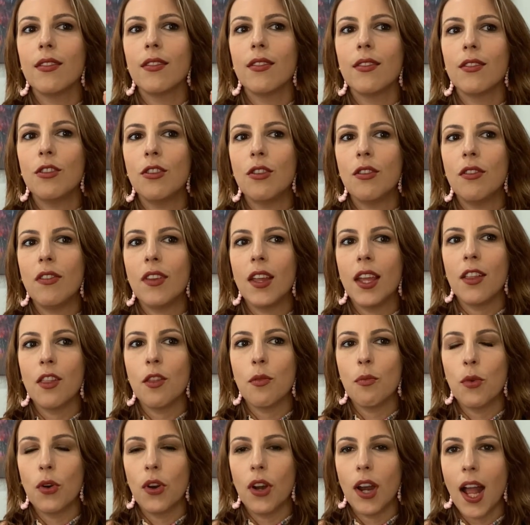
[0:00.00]
She's saying the
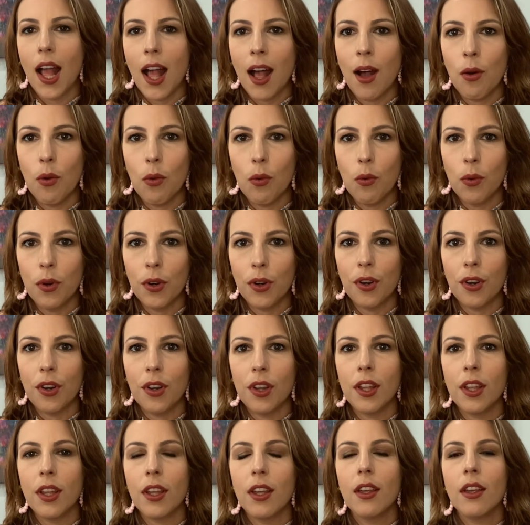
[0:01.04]
more
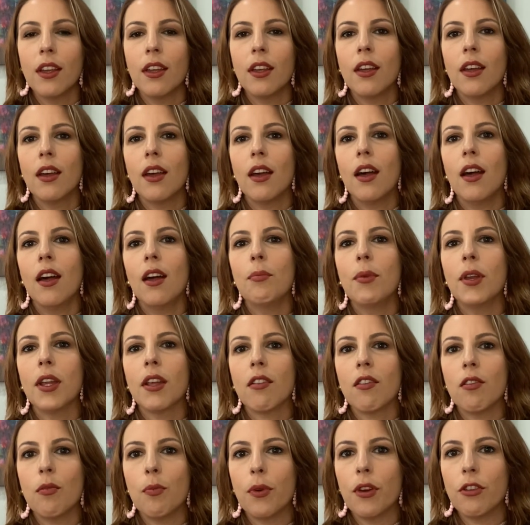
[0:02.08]
outward
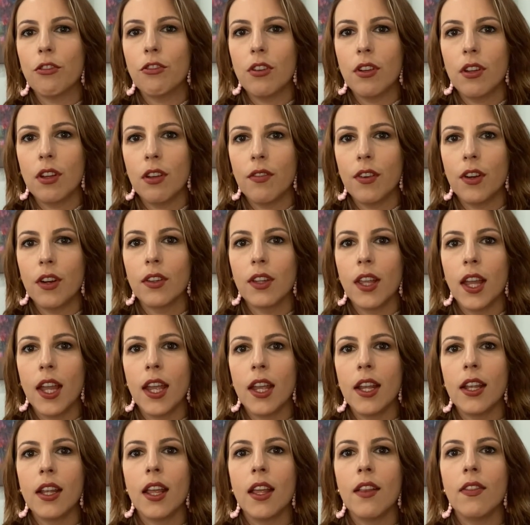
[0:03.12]
expression of our
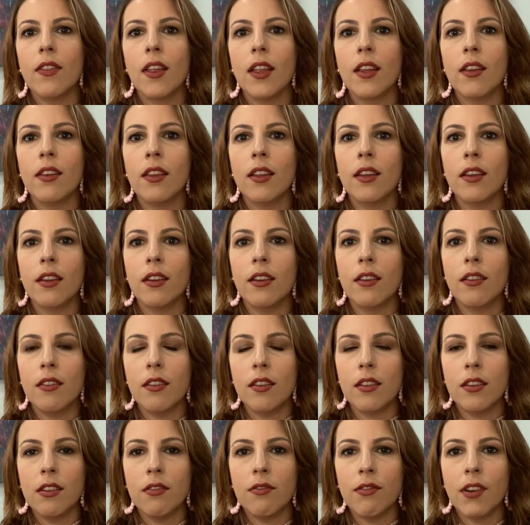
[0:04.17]
light, and then
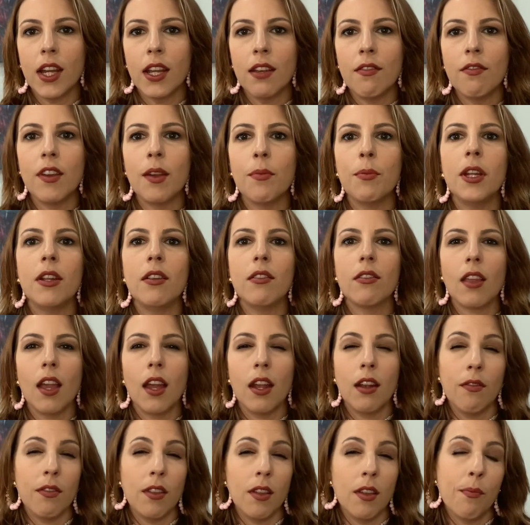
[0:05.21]
the divine feminine is
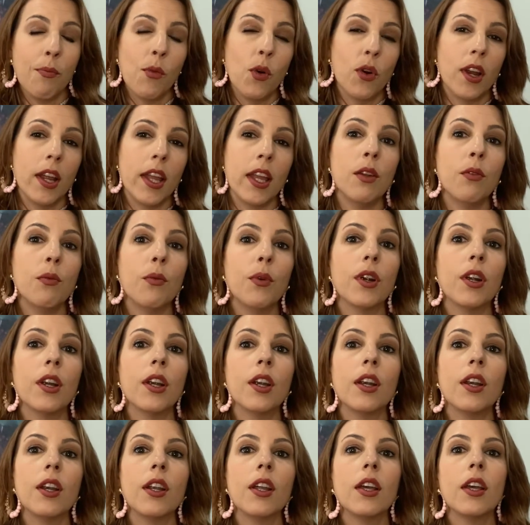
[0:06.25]
kind of the more
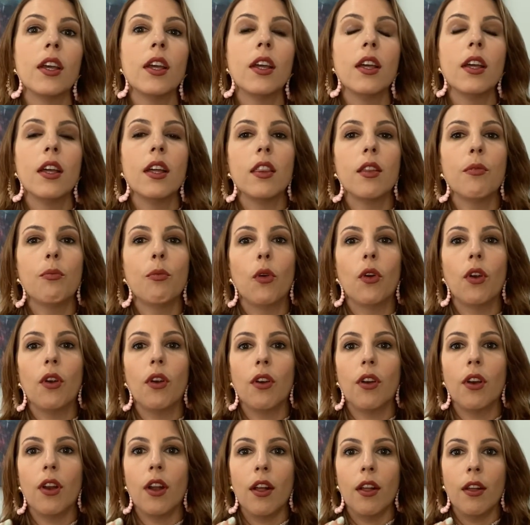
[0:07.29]
inward, the
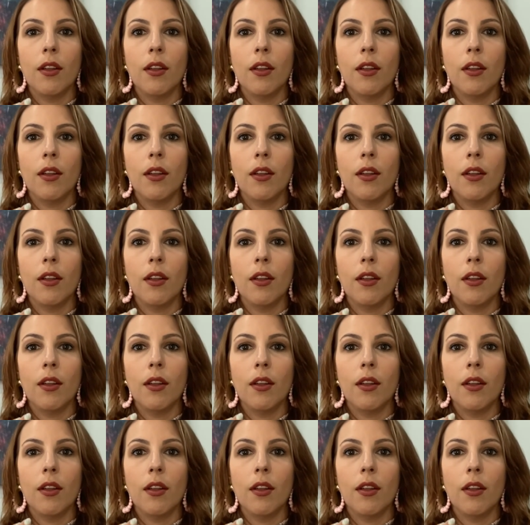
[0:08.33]
more